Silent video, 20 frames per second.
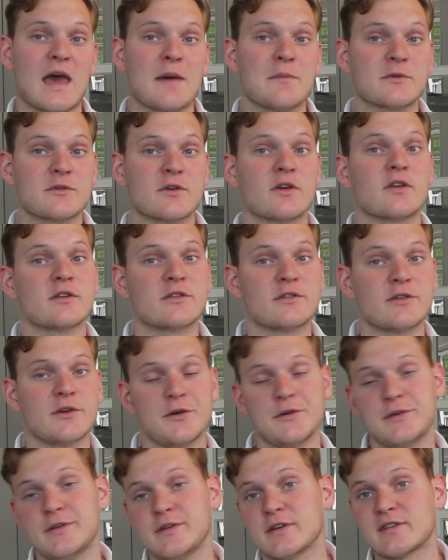Amazon
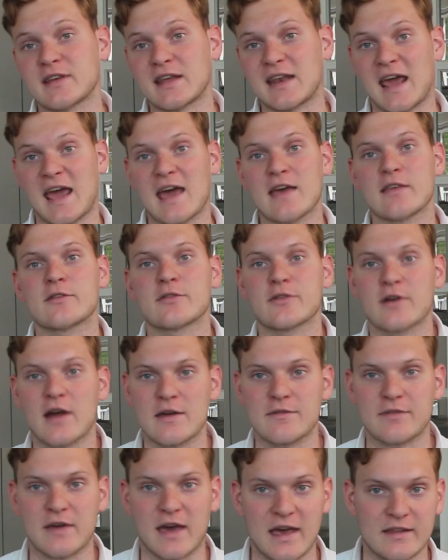Associates and
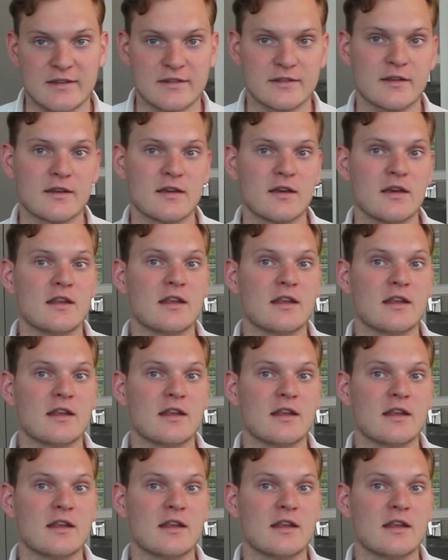AdThrive ads.